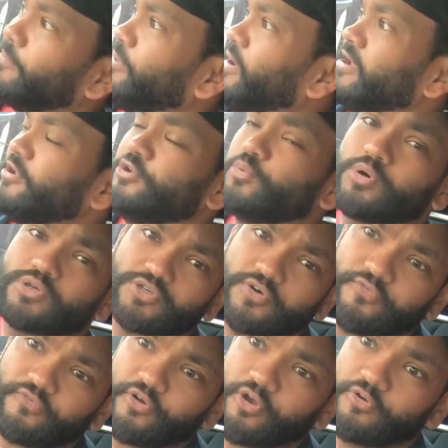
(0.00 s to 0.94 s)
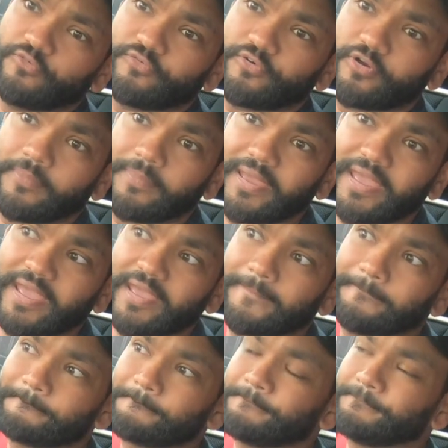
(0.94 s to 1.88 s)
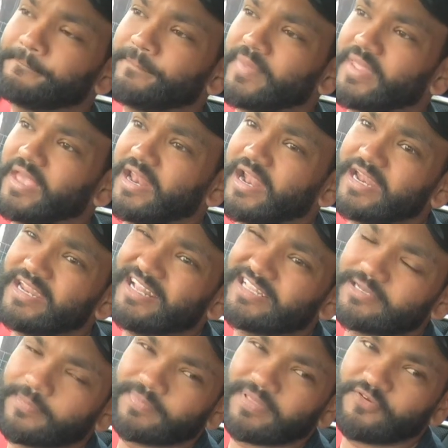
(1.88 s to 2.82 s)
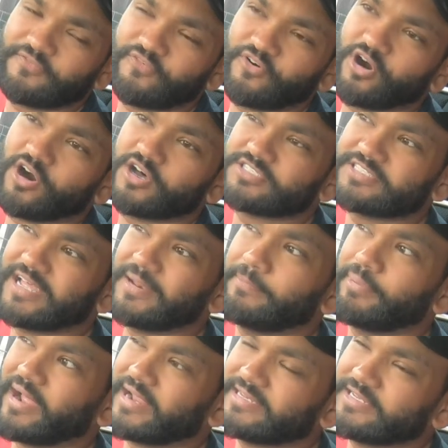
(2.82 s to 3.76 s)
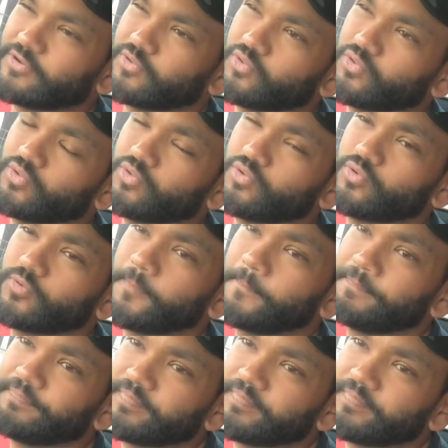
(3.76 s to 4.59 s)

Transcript: Prelude was off-road for a bit and I needed something fast and practical,